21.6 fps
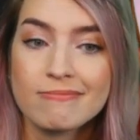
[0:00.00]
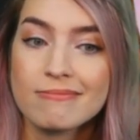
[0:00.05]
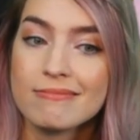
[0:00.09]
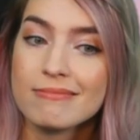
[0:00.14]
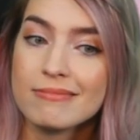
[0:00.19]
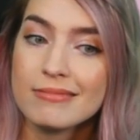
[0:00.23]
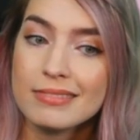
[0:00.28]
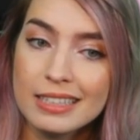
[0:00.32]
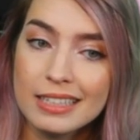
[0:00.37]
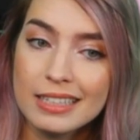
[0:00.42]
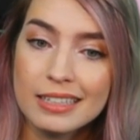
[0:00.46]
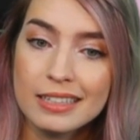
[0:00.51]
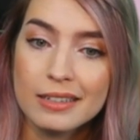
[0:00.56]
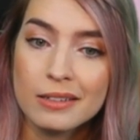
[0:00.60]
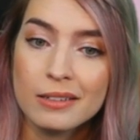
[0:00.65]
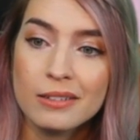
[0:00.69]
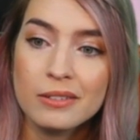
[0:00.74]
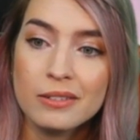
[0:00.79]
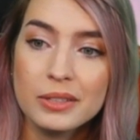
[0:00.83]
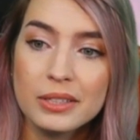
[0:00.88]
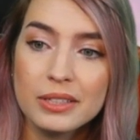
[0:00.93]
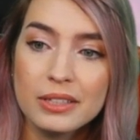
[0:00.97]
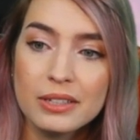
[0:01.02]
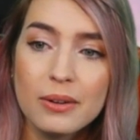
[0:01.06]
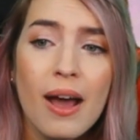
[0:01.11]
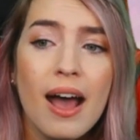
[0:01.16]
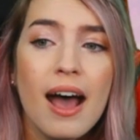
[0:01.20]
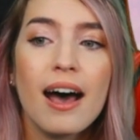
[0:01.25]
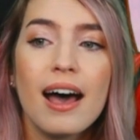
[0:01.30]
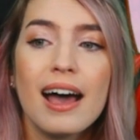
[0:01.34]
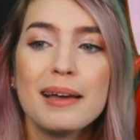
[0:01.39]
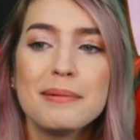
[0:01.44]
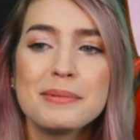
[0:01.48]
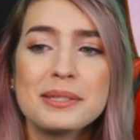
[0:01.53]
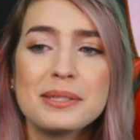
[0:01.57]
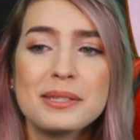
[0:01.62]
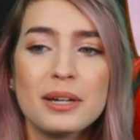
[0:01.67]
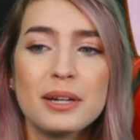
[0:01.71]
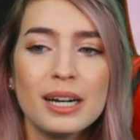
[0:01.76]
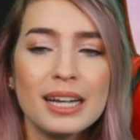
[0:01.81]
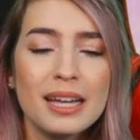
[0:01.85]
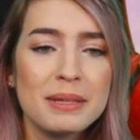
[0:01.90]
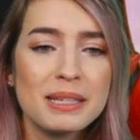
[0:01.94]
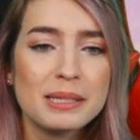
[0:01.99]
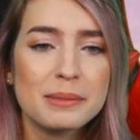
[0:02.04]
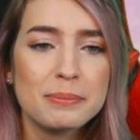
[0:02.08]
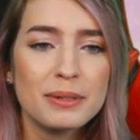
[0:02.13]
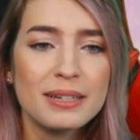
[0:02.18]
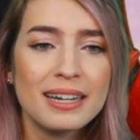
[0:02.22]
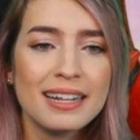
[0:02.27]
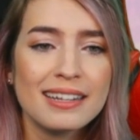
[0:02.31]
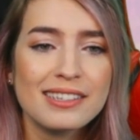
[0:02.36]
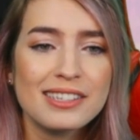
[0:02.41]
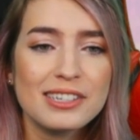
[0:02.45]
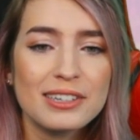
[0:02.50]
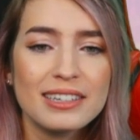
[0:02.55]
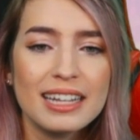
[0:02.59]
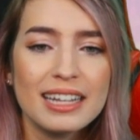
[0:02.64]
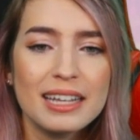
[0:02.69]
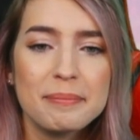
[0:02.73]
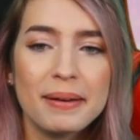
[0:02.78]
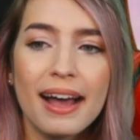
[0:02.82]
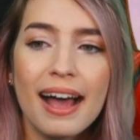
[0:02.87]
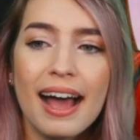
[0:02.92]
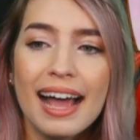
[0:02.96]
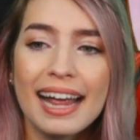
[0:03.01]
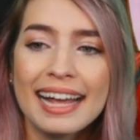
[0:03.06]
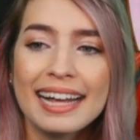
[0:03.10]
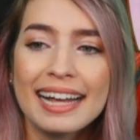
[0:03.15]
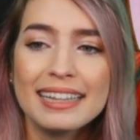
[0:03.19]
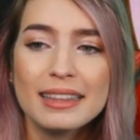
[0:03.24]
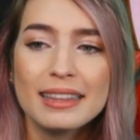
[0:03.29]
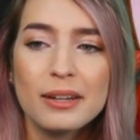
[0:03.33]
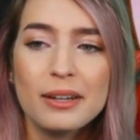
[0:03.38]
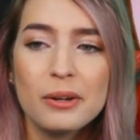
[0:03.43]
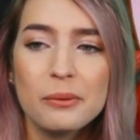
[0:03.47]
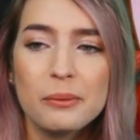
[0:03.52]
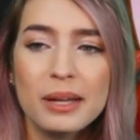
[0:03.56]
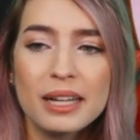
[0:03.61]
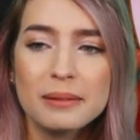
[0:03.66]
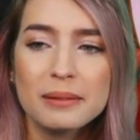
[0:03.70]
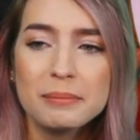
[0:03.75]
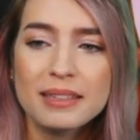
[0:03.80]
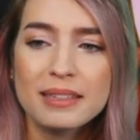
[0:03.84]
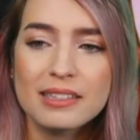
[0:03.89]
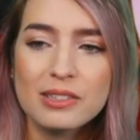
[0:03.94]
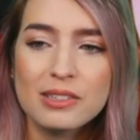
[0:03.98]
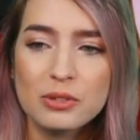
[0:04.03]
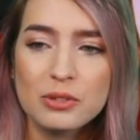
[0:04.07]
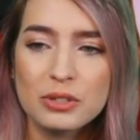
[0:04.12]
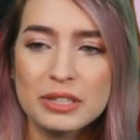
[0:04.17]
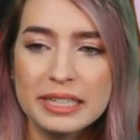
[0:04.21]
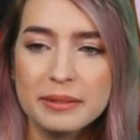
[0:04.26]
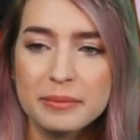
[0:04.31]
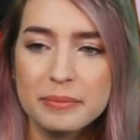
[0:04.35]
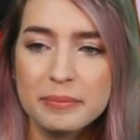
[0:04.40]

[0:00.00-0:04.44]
You know. I'm sorry I mispronounced your name, but hi, hello, welcome to the stream.